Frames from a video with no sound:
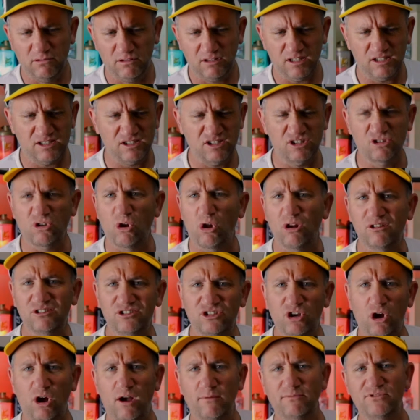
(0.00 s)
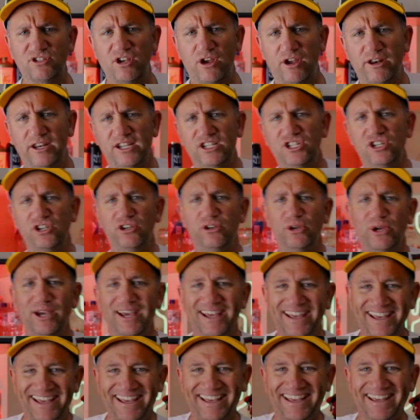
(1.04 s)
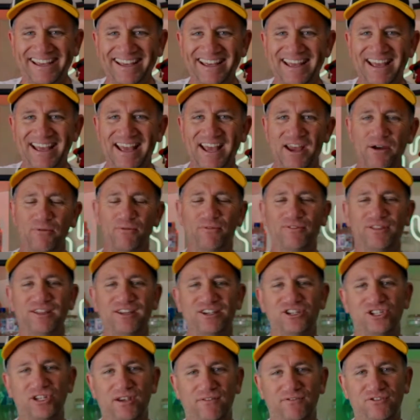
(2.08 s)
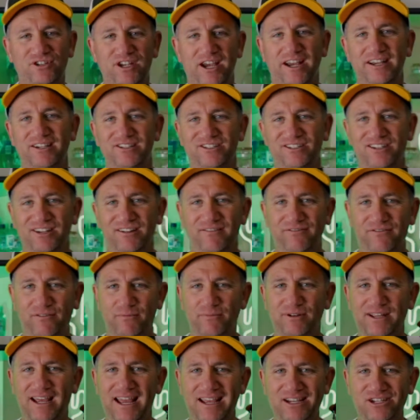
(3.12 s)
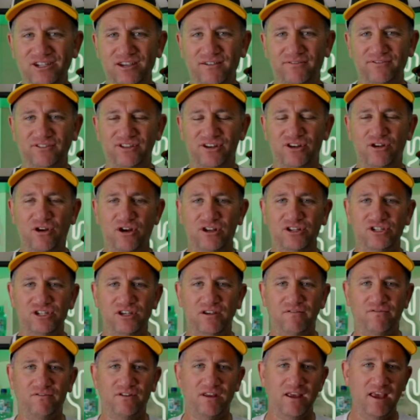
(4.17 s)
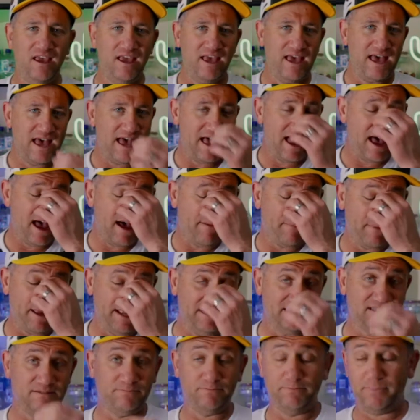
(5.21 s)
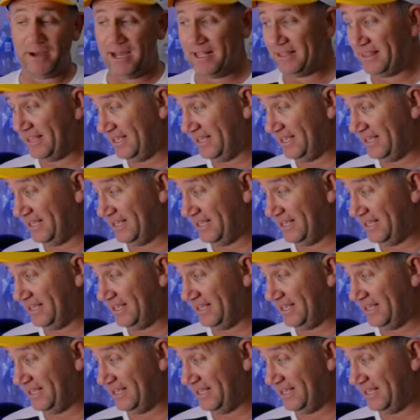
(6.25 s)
Let's just call it time zone issue with the shift change from day shift to night shift. But